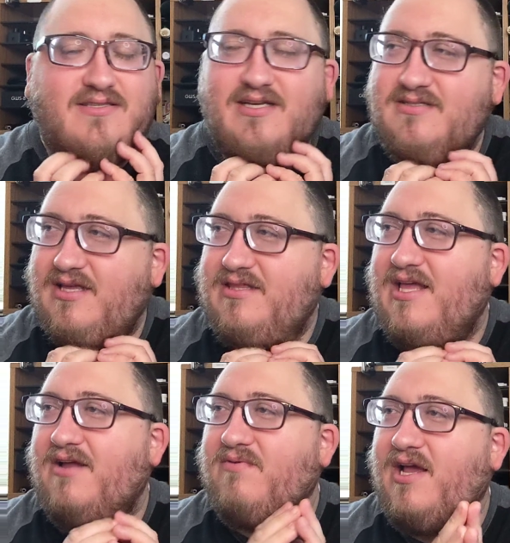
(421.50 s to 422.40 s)
and things like
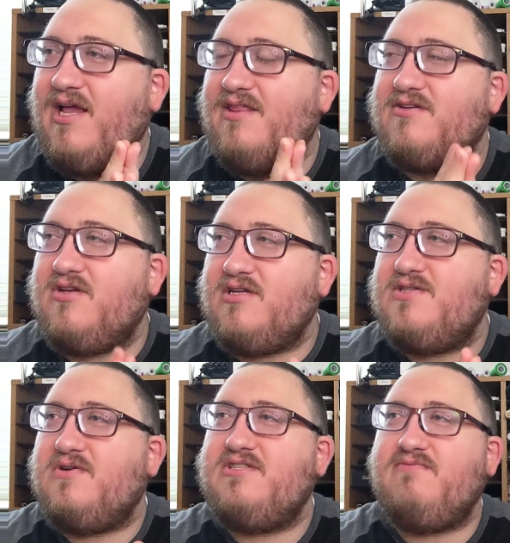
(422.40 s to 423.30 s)
that, right? And there's all
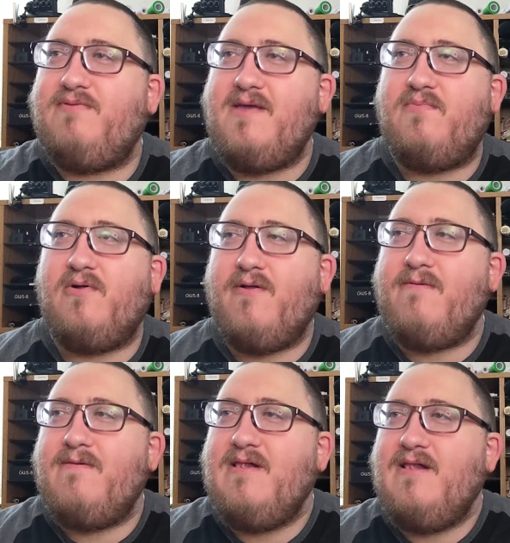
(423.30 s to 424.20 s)
sorts of
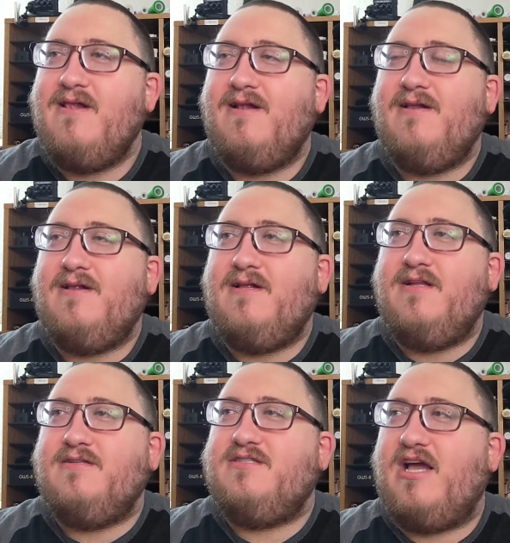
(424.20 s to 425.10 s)
people
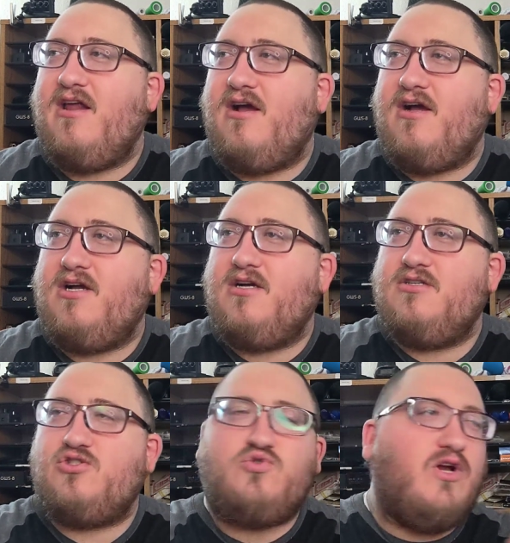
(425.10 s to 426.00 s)
that
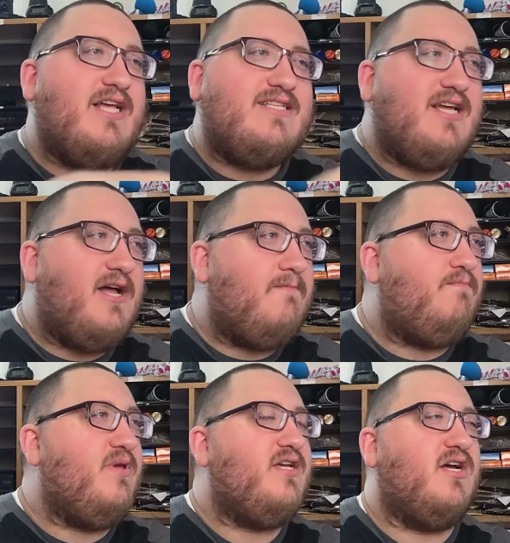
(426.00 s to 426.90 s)
are dressed
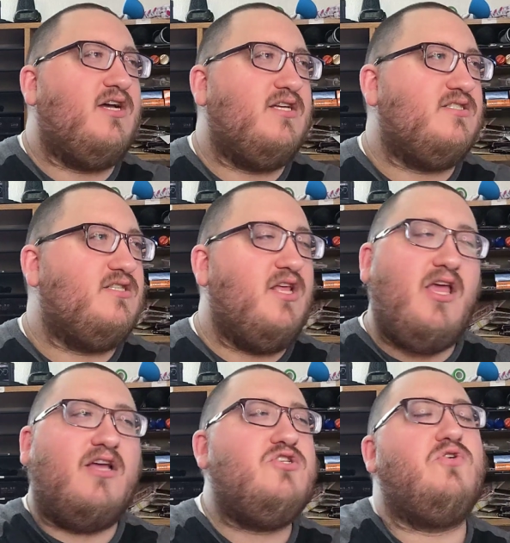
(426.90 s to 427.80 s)
up because
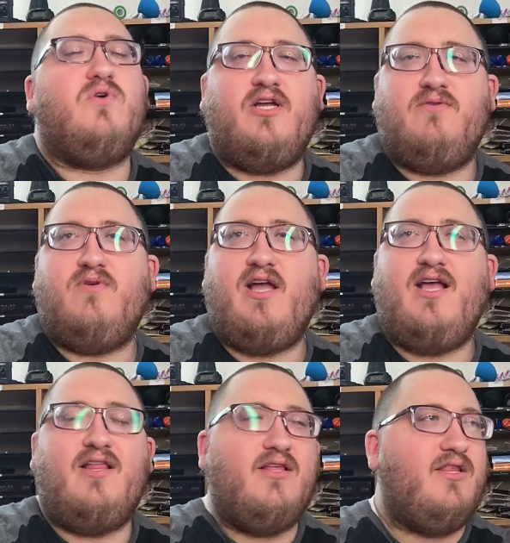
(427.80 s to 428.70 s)
they enjoy it, right?
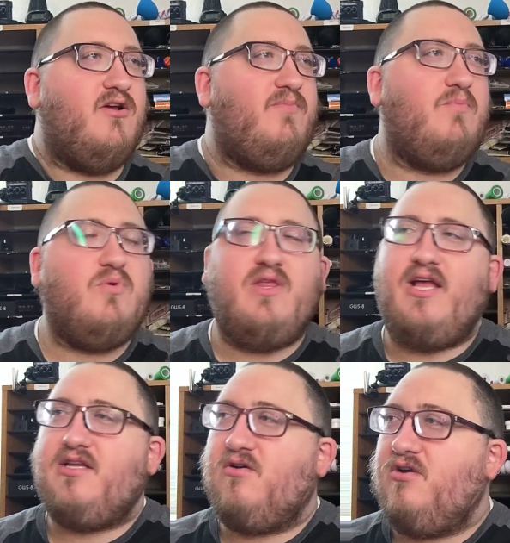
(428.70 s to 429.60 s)
And then there are people
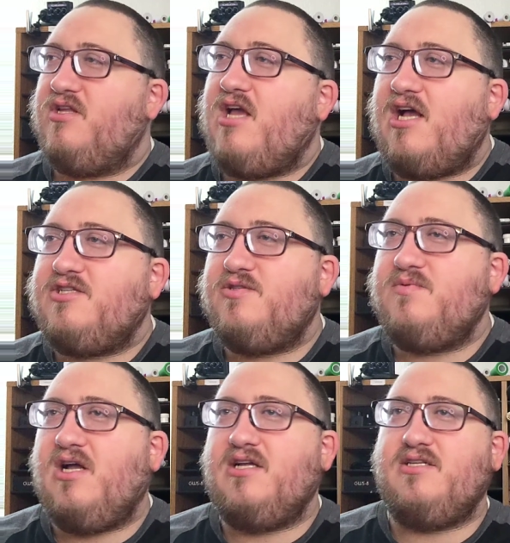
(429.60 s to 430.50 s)
that go to the costume
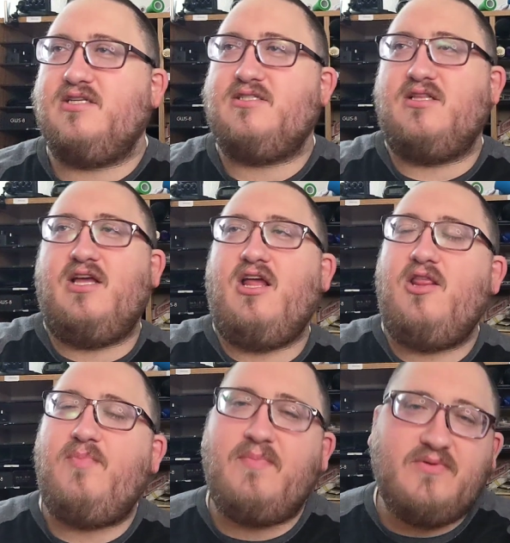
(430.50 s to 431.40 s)
contest to let
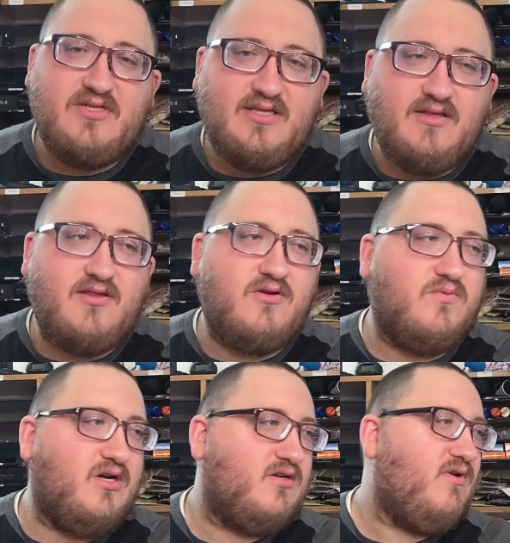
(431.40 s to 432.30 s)
other people see that their
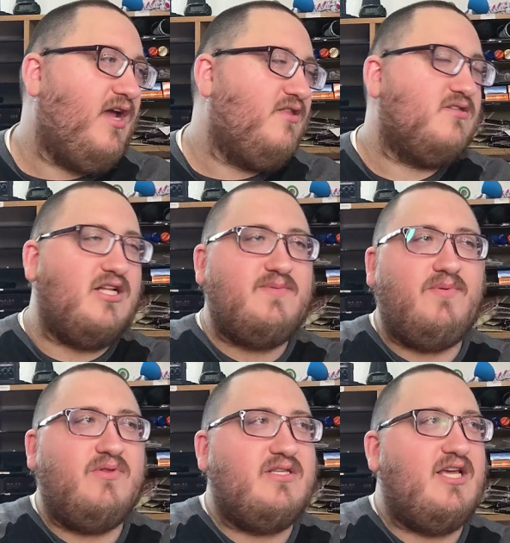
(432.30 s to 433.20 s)
work, right? And there's lots of
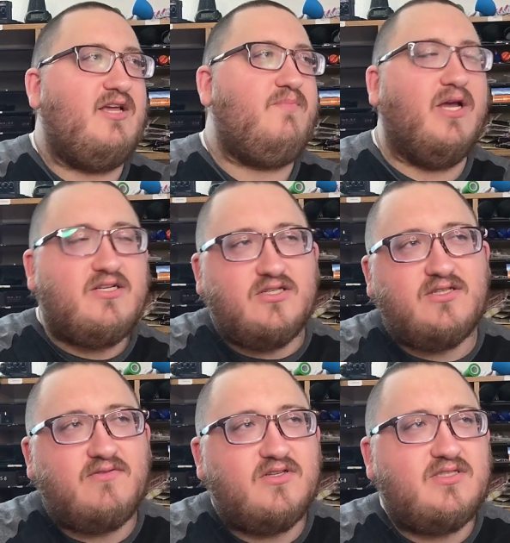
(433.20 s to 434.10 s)
people that take pictures
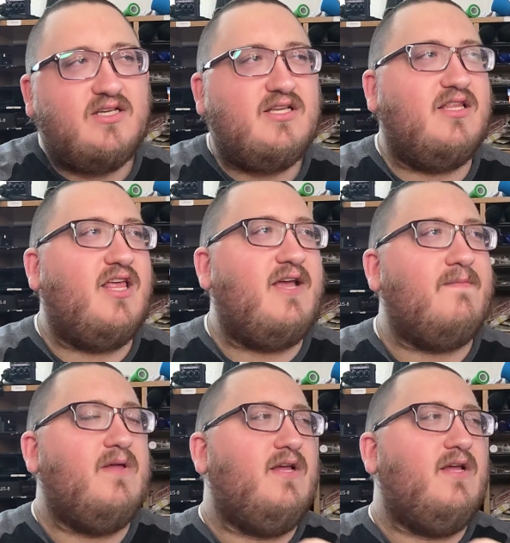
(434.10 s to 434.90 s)
of those things. And like,